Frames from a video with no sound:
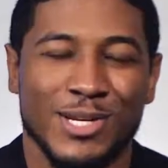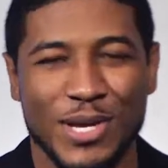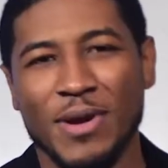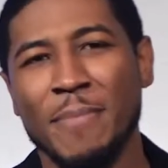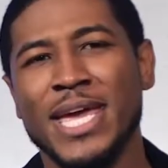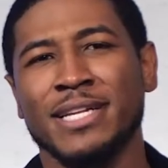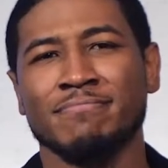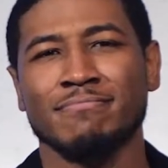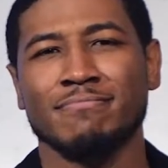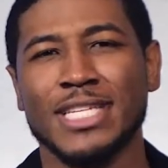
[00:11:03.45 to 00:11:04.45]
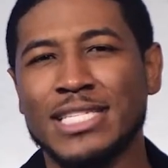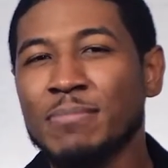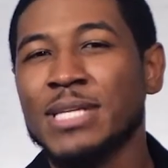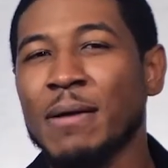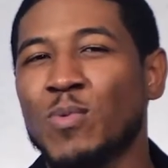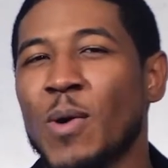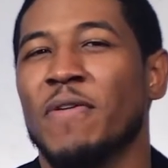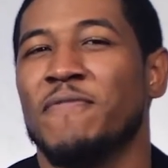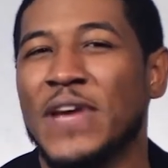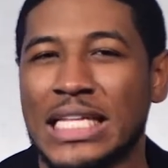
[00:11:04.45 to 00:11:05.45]
You see what I mean? Sometimes what we're
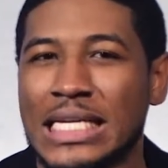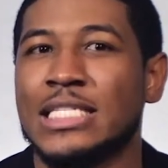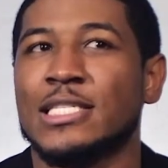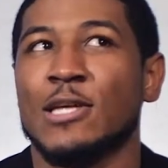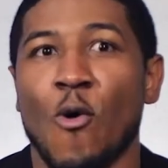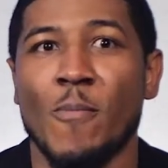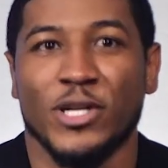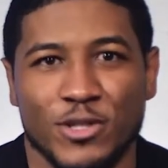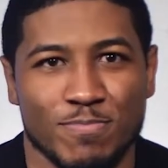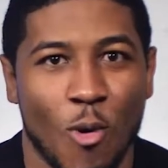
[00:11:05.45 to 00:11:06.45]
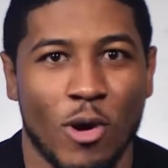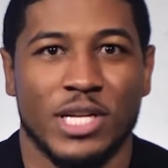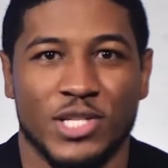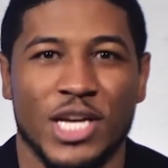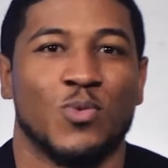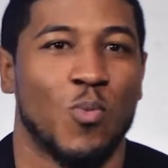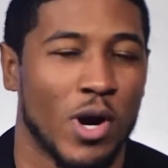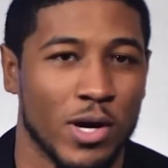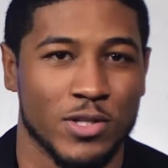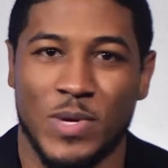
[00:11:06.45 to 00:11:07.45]
feeling is so much more than just
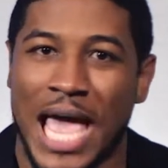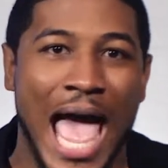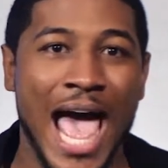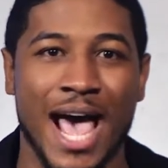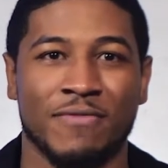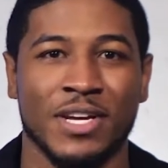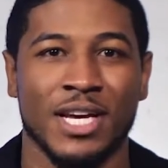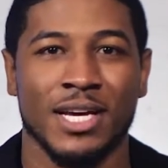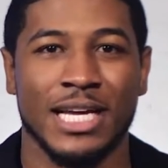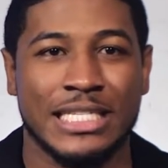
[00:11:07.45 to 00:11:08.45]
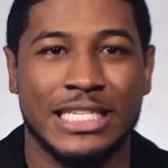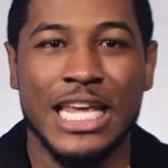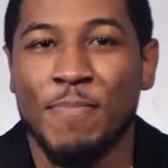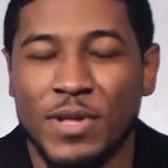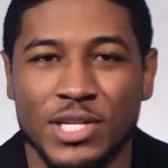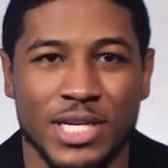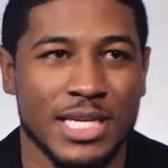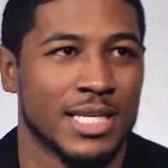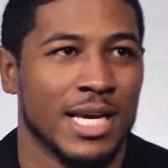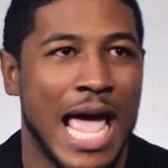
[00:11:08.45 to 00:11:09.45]
words we have. It's deeper than
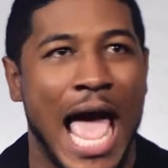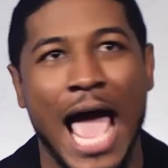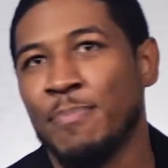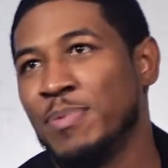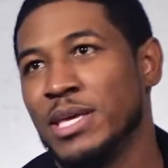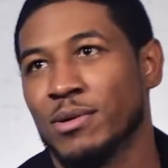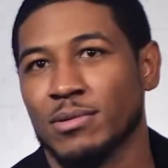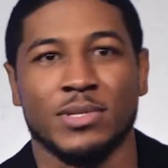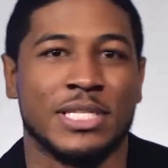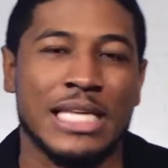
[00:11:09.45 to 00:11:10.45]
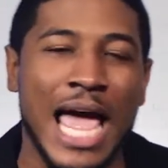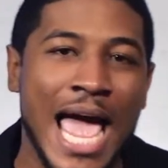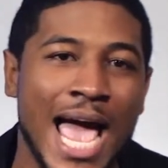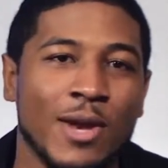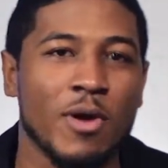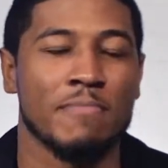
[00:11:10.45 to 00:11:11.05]
just happy or sad or